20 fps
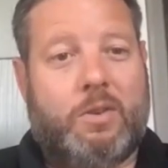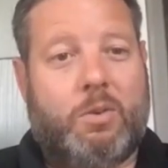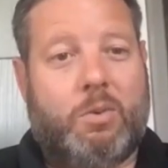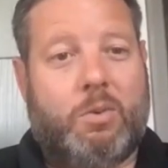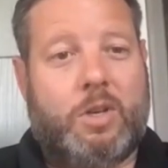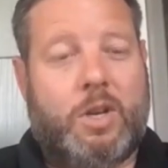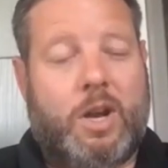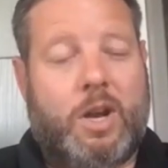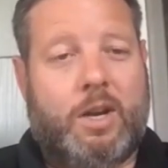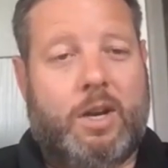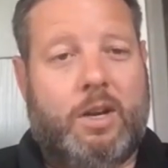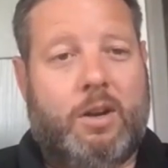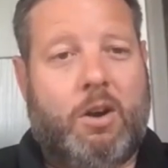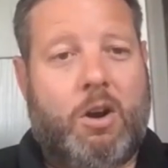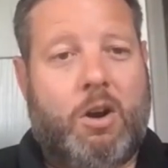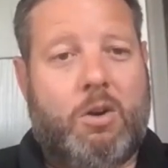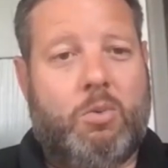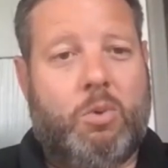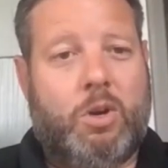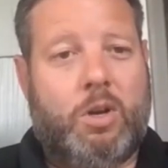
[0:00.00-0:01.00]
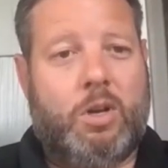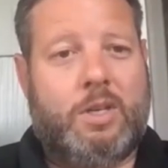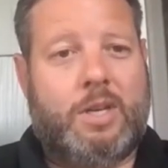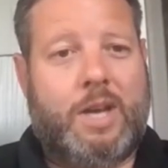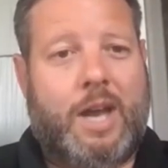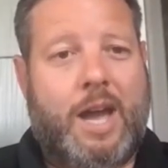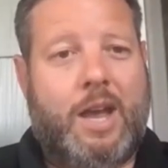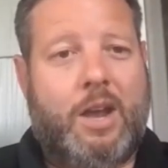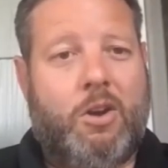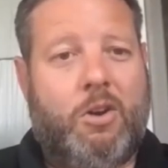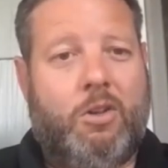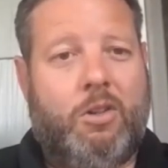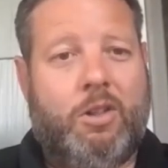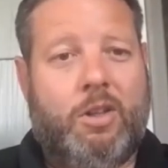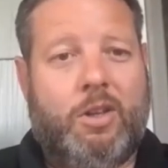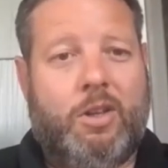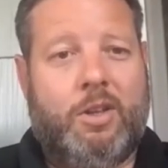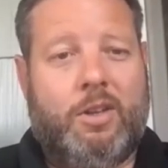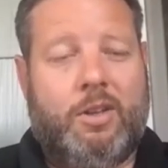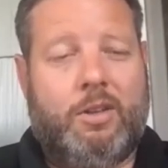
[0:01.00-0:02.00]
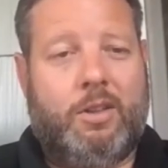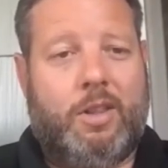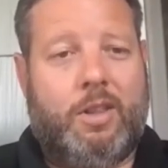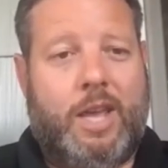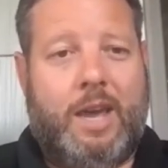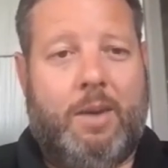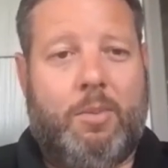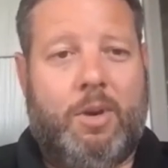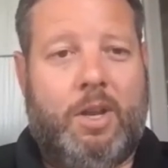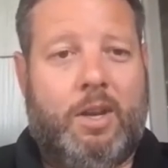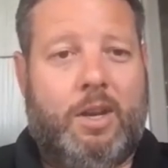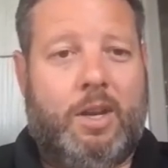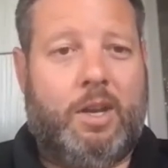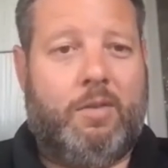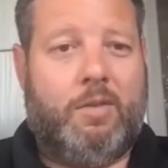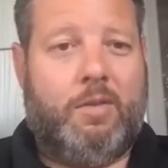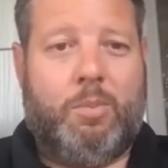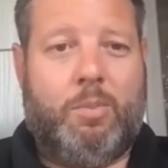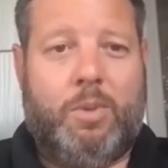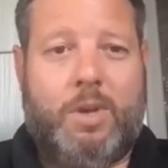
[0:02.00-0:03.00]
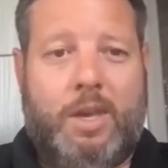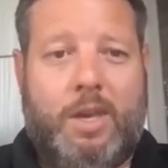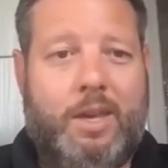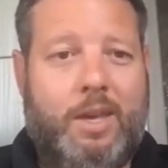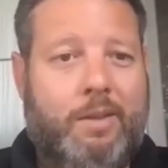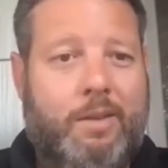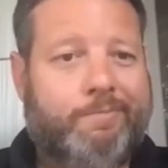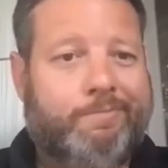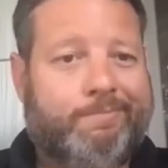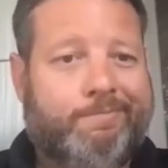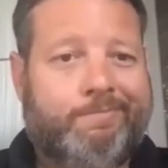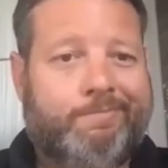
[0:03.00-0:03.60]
So we're talking hardwood, tile, laminate, LVP.